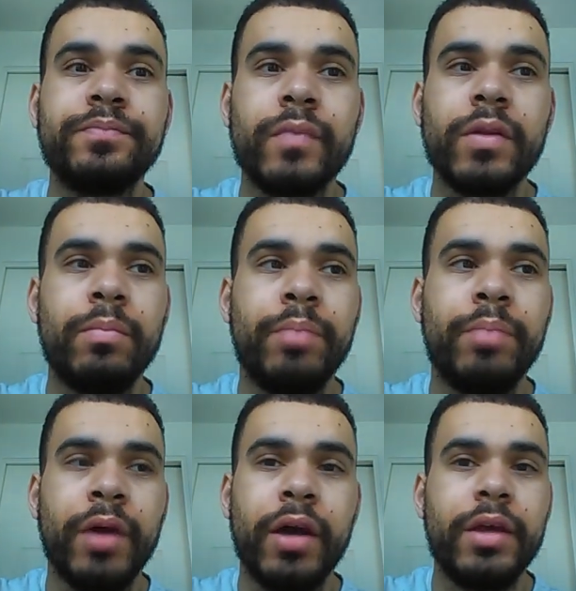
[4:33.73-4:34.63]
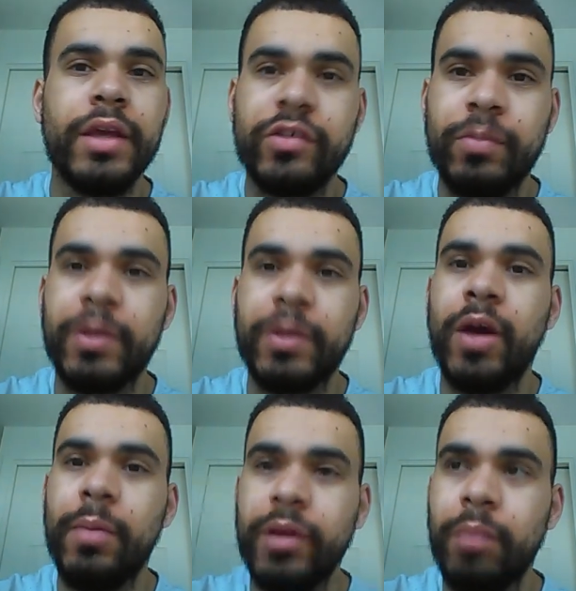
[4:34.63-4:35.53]
But it's becoming a
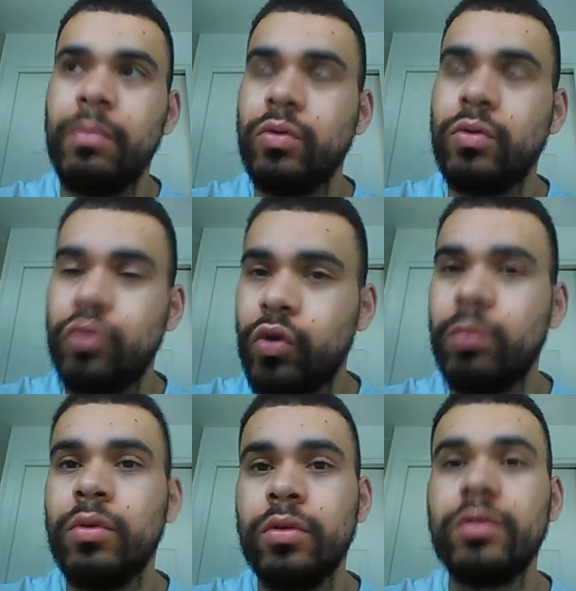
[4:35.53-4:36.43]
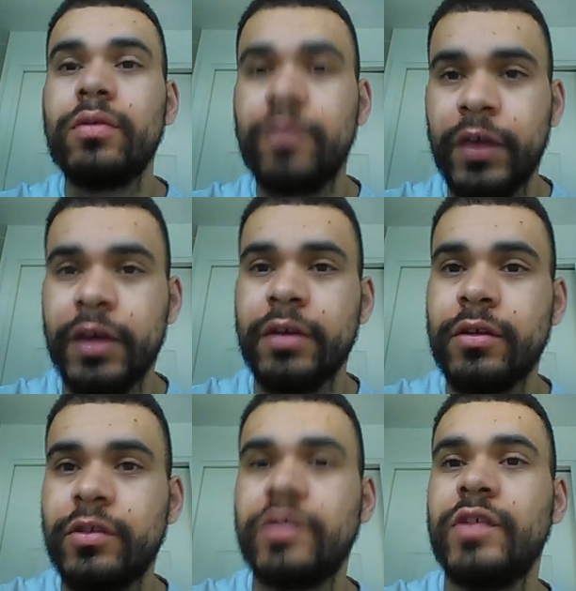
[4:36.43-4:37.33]
more normal thing to
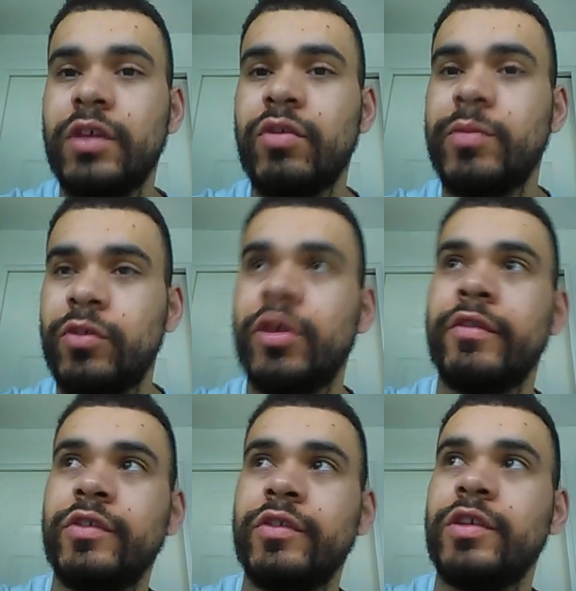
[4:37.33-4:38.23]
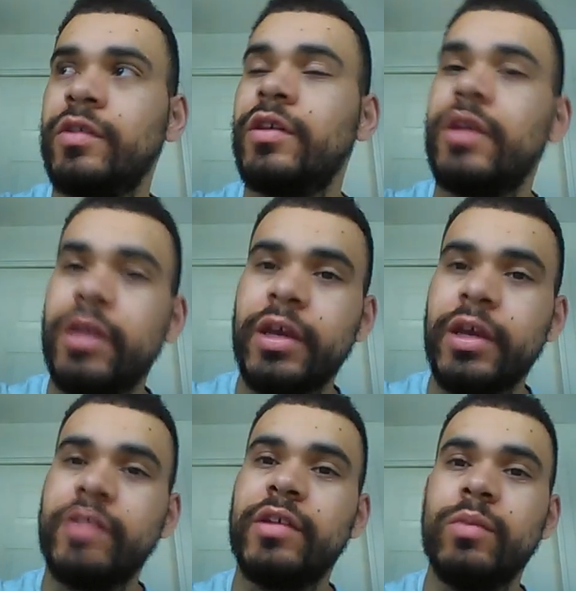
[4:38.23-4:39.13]
see cryptocurrencies hitting
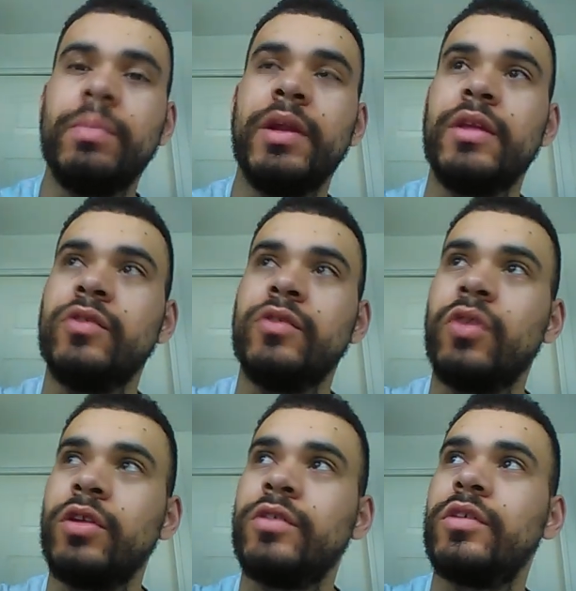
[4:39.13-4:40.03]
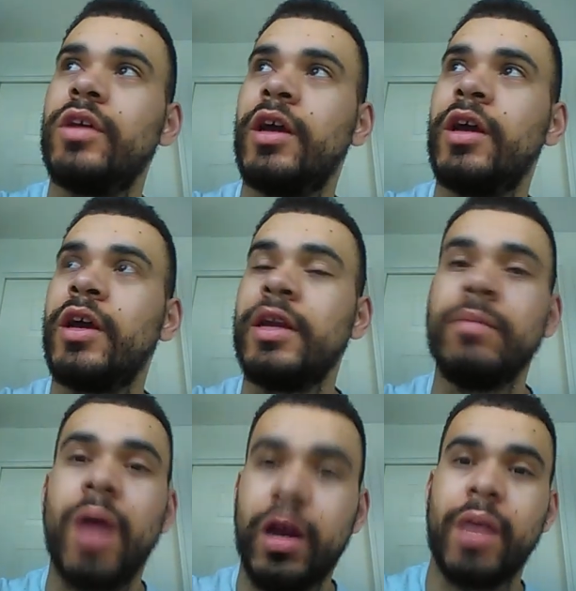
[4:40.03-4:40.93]
$1 billion in market
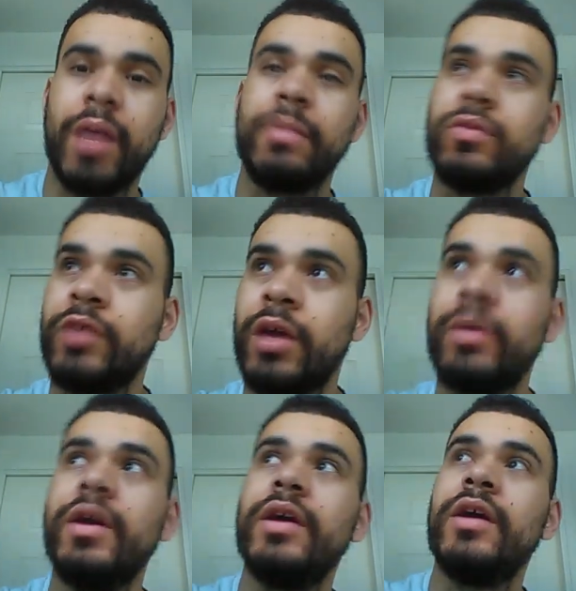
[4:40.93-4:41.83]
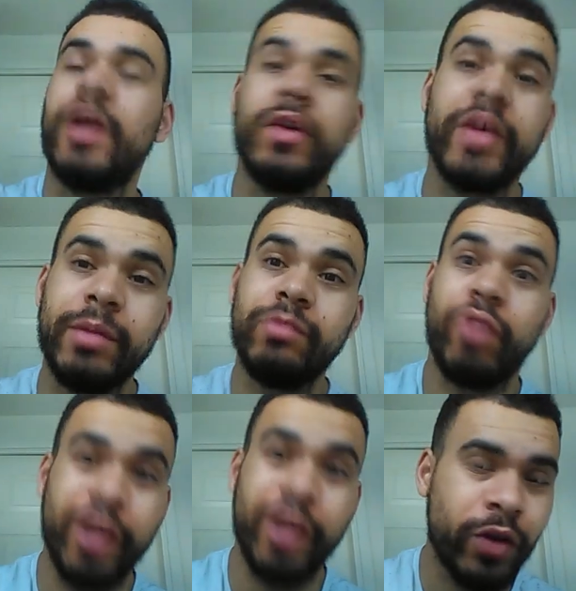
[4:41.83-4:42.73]
capital now. I know I
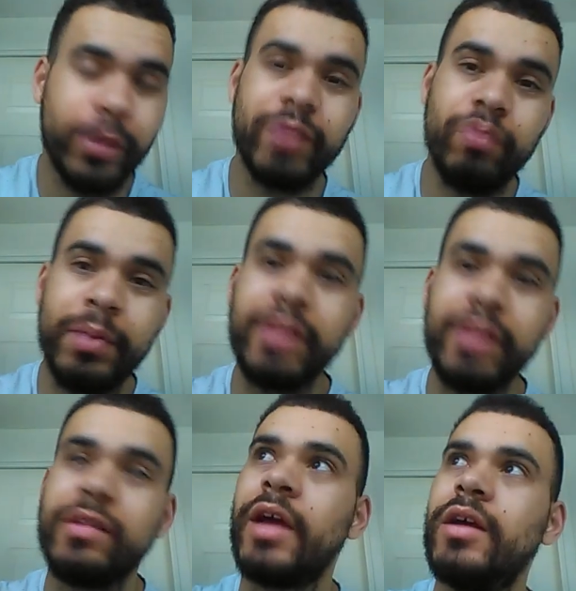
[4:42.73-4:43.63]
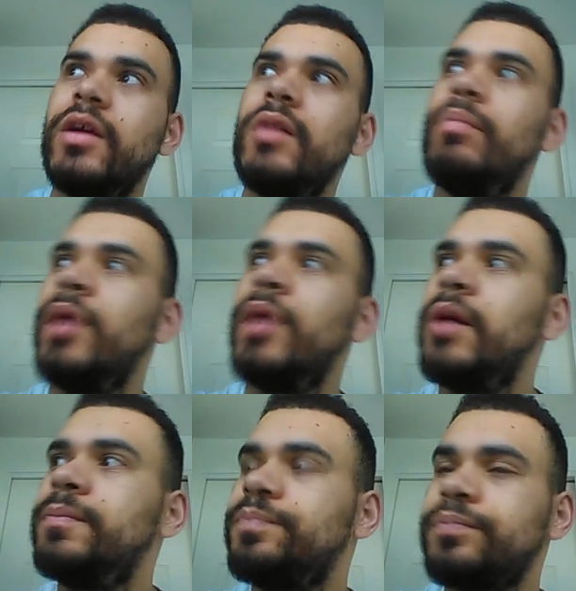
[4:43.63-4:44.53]
keep repeating that, but
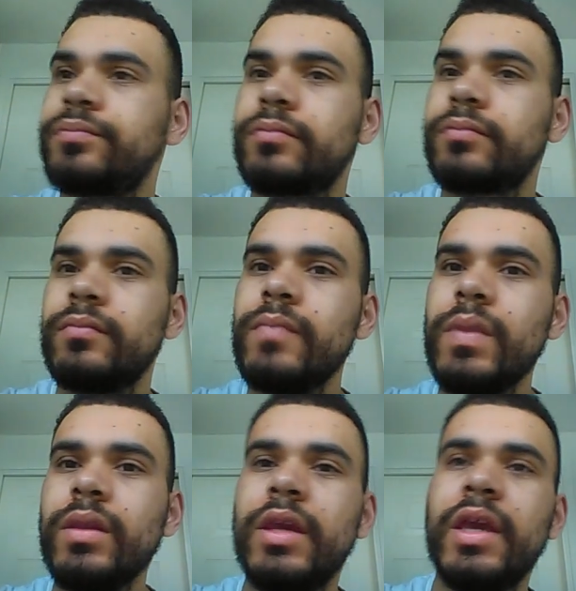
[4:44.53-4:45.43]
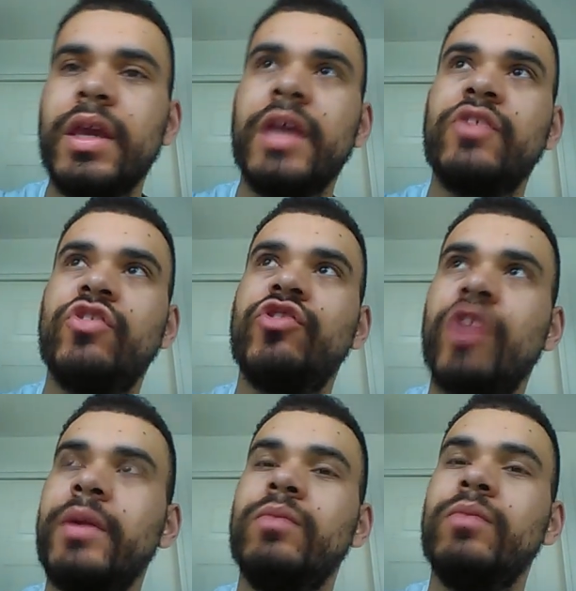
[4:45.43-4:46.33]
it's
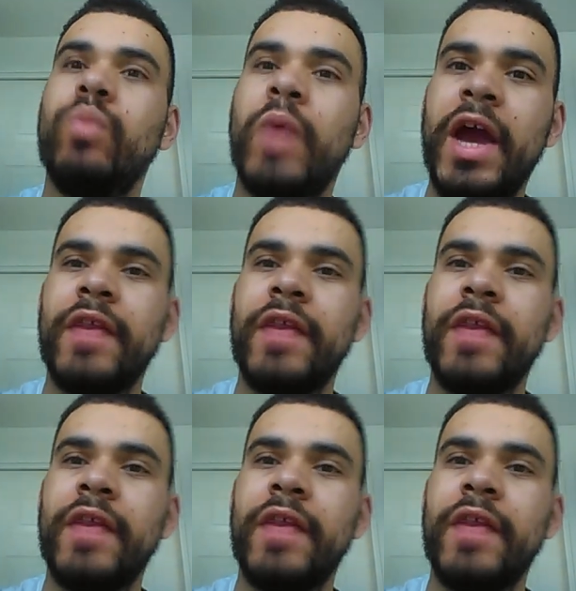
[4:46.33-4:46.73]
showing where the